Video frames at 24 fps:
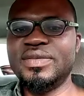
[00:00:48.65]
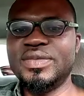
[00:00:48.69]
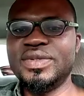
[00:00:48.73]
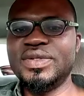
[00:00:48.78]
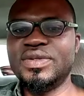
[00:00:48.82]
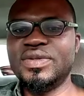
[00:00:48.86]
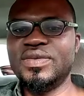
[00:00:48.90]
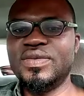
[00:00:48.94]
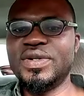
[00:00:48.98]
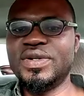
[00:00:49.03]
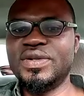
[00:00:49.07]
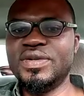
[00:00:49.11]

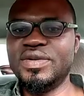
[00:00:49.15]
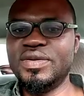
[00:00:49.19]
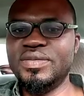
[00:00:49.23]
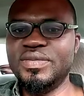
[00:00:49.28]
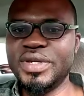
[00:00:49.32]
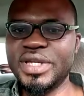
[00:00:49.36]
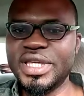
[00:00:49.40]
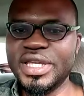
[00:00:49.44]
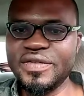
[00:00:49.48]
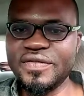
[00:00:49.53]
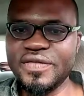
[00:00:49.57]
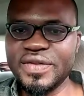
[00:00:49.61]
So we're going to be
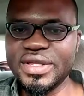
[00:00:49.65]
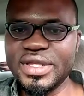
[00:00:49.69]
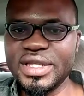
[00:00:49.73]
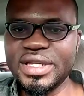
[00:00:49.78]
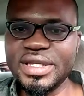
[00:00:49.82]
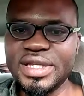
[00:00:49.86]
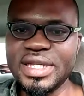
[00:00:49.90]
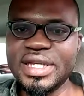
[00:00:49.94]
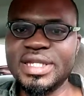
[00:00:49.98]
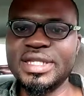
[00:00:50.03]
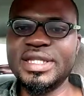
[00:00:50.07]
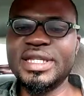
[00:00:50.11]
giving these
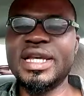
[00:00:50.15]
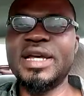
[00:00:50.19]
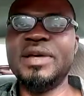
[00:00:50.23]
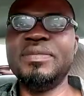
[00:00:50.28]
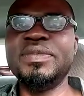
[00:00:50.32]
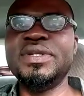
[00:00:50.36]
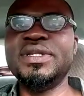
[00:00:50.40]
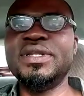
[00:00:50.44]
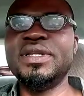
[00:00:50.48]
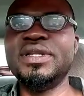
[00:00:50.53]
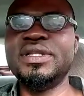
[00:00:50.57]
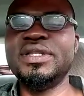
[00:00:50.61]
exams.